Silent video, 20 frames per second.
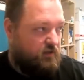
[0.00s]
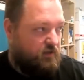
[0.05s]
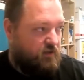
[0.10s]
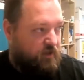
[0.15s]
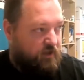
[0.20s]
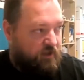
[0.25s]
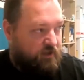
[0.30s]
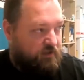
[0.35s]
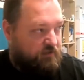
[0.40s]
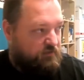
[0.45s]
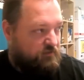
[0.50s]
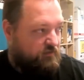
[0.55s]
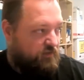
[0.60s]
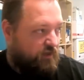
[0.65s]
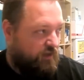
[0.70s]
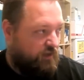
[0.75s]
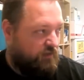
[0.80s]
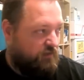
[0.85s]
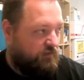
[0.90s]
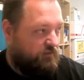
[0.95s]
8,
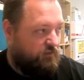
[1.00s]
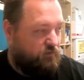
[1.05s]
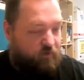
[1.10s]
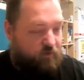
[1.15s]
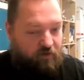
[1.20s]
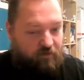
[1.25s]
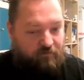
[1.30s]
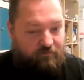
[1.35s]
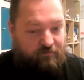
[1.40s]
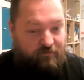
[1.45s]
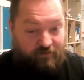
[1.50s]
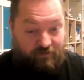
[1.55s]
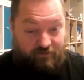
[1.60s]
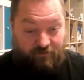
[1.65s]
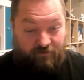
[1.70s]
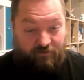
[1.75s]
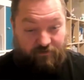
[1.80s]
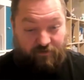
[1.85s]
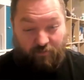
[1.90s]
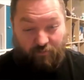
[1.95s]
10, 12
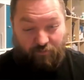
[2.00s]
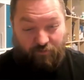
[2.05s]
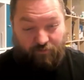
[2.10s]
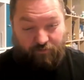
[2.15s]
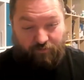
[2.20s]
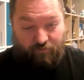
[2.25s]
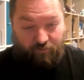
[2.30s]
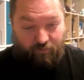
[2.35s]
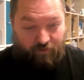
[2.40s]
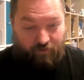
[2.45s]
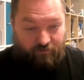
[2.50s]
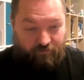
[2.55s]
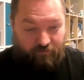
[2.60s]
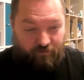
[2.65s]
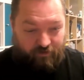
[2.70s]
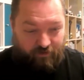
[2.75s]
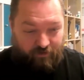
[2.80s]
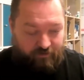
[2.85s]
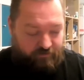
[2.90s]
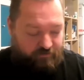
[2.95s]
digit numbers or whatever
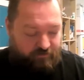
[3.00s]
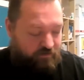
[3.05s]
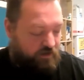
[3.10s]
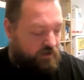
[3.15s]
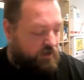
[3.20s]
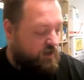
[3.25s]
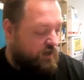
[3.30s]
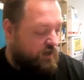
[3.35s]
it is.